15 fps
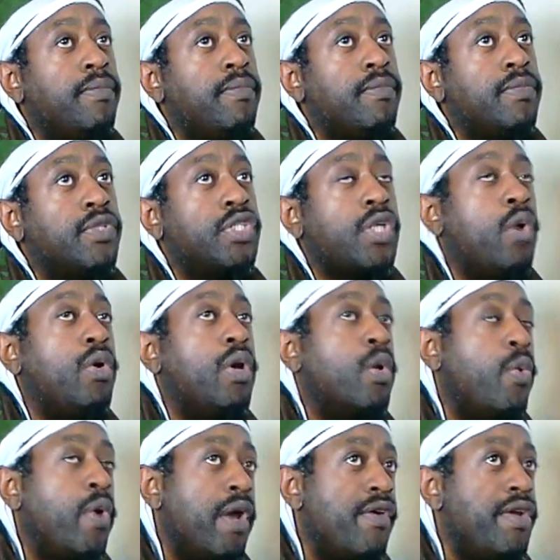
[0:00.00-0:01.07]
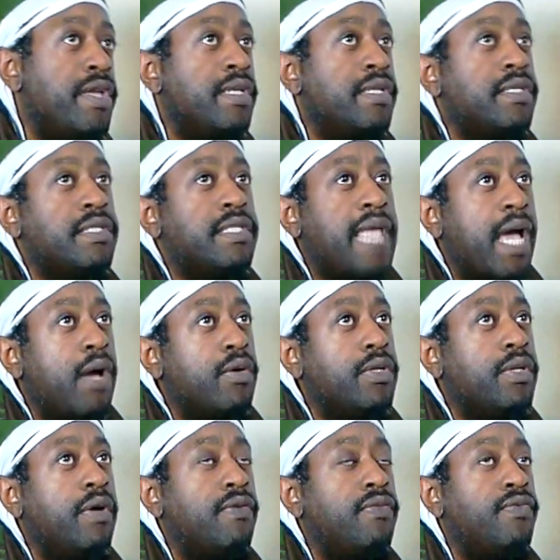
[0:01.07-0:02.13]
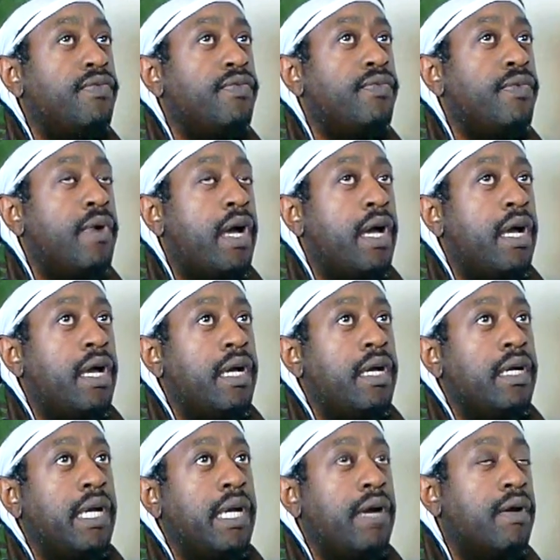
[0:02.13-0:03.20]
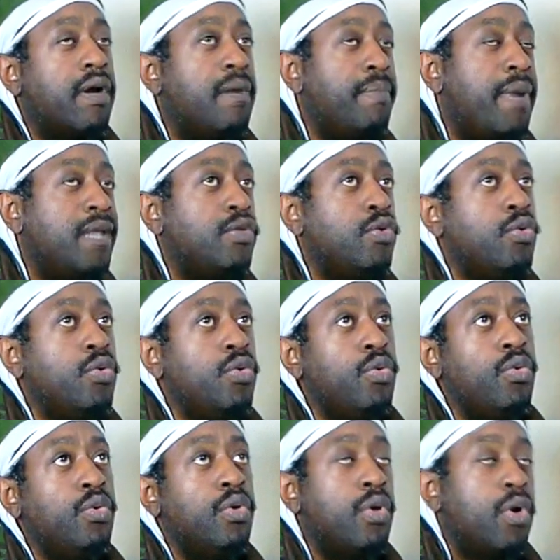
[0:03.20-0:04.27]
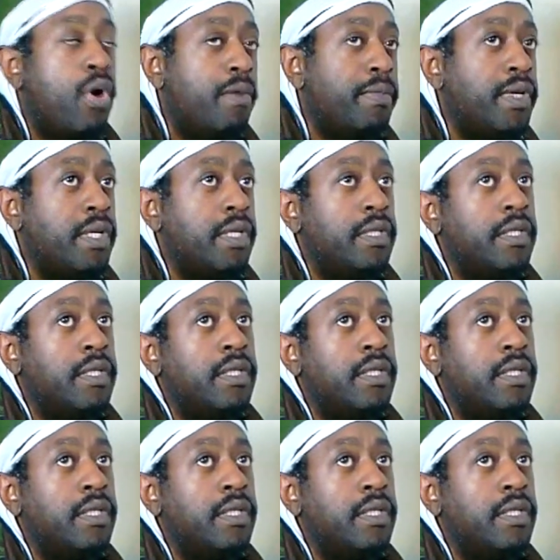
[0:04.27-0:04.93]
soul Aquarian sound of Erykah Badu, Common,